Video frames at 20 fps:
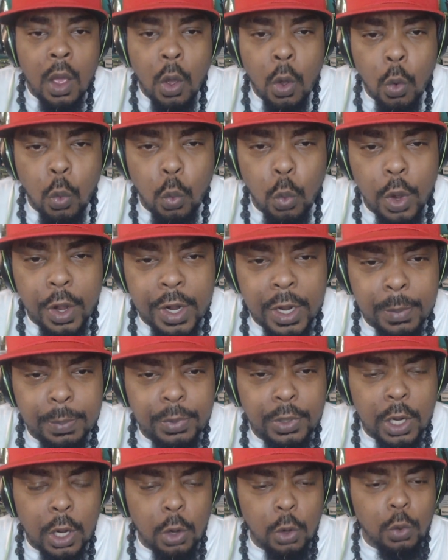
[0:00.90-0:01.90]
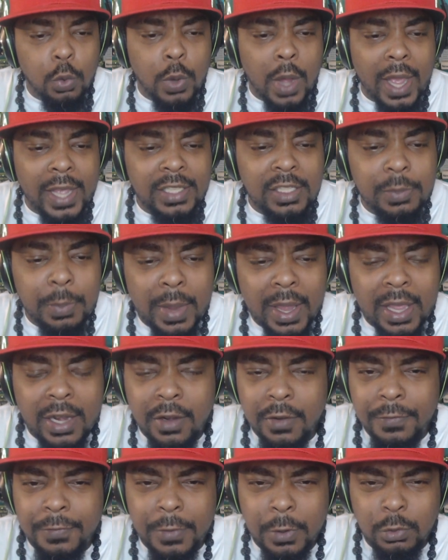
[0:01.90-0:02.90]
What up, though? Heist Man
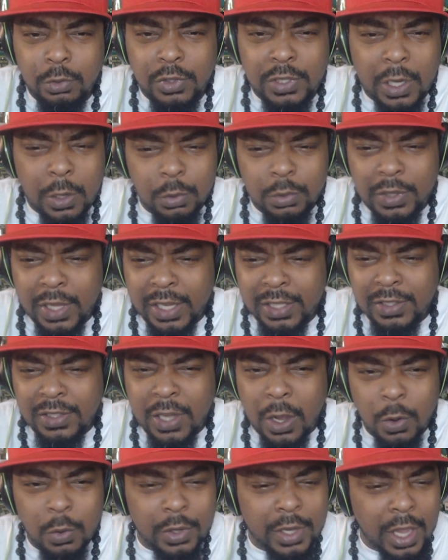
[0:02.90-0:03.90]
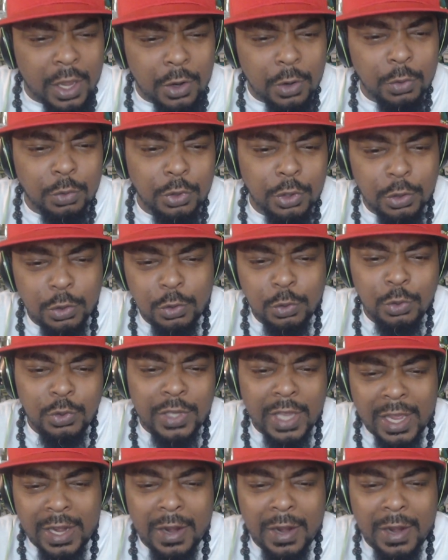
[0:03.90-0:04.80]
Defoe, talk that talk, ghetto news and